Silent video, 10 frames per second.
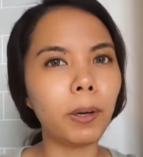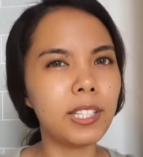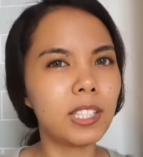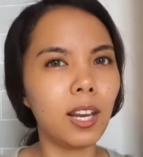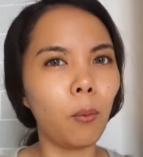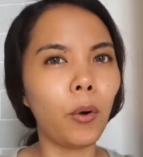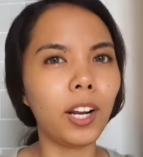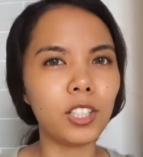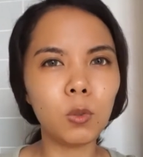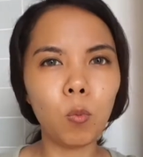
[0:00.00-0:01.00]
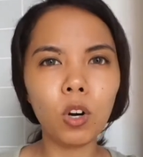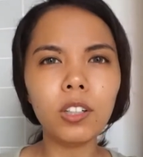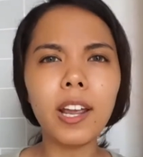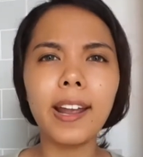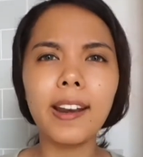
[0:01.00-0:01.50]
my skin when I just
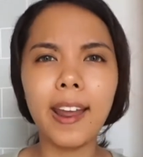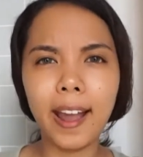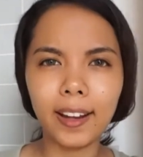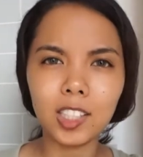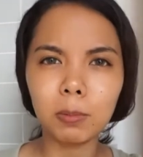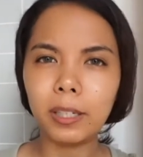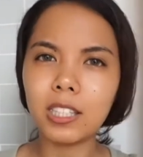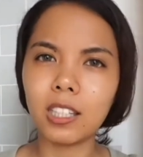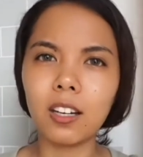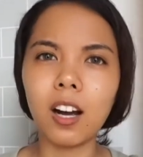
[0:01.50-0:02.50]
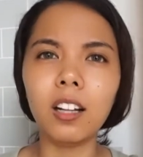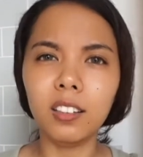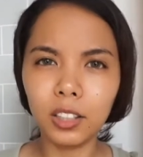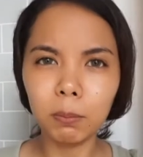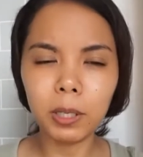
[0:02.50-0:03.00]
want to enhance my skin a
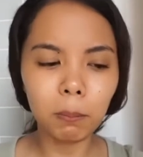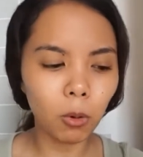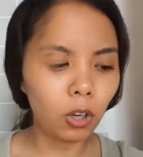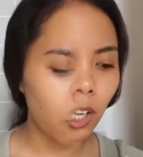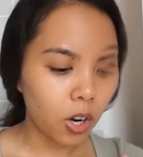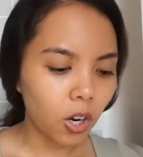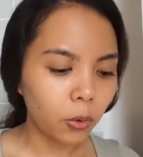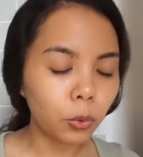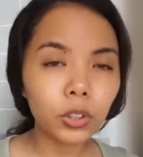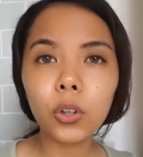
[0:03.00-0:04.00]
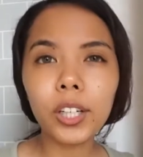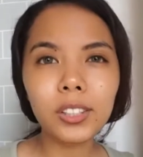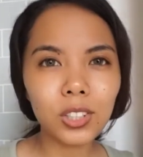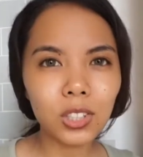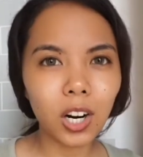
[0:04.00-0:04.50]
little bit more. We're
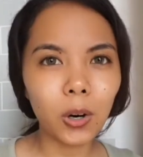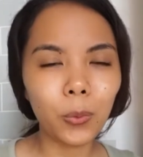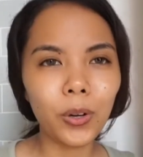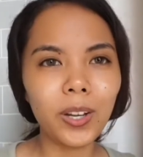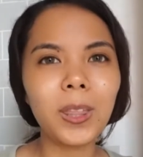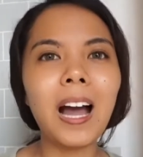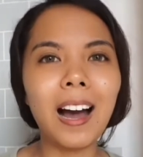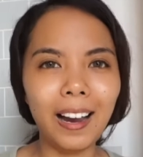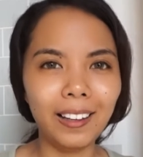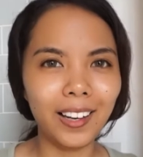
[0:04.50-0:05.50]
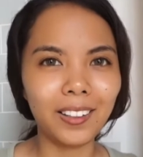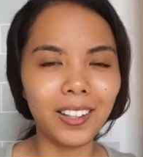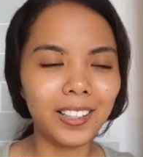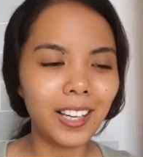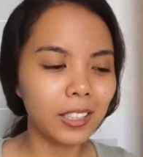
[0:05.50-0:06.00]
going to start with
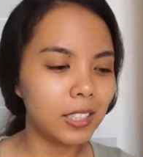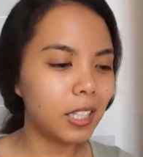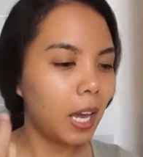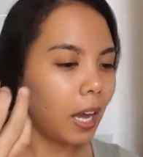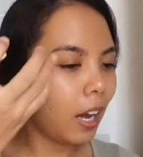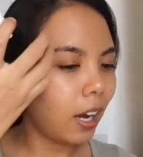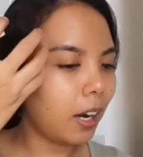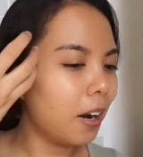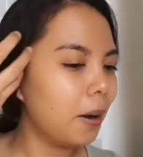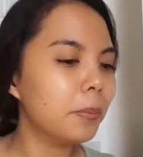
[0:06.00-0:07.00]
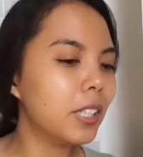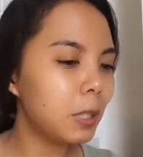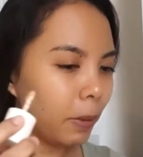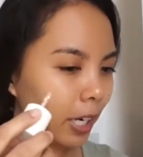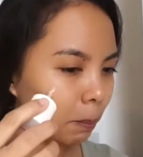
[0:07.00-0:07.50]
highlighter. Yes,
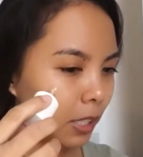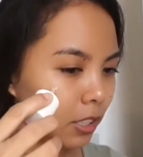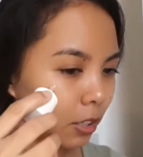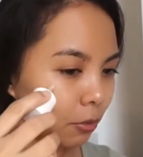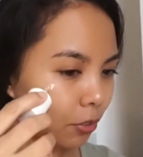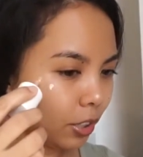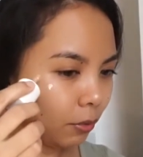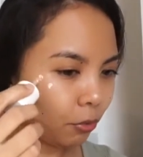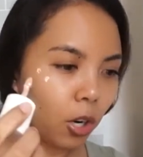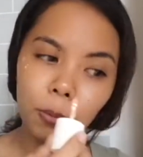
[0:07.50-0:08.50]
this might be different.